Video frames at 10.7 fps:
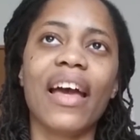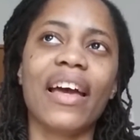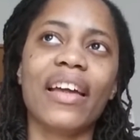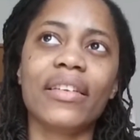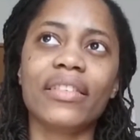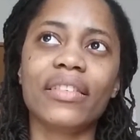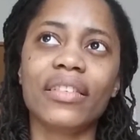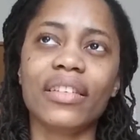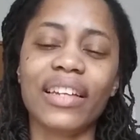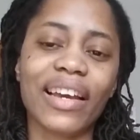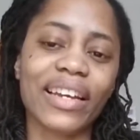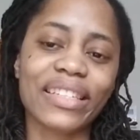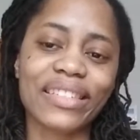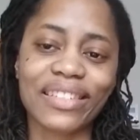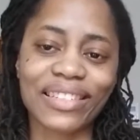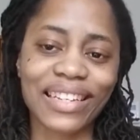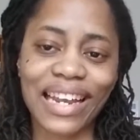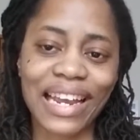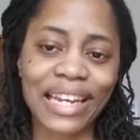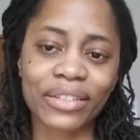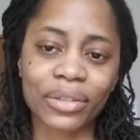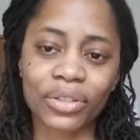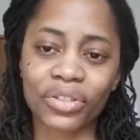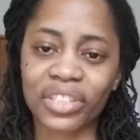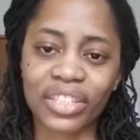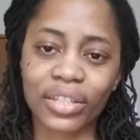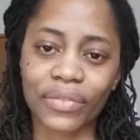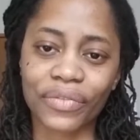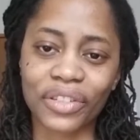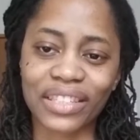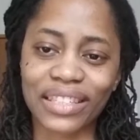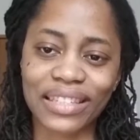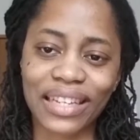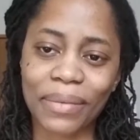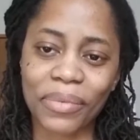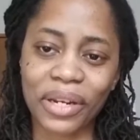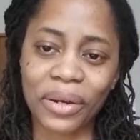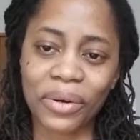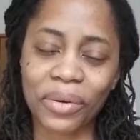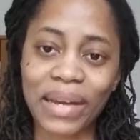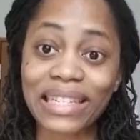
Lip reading: And yeah, it's just an age-old tradition for us to send money home,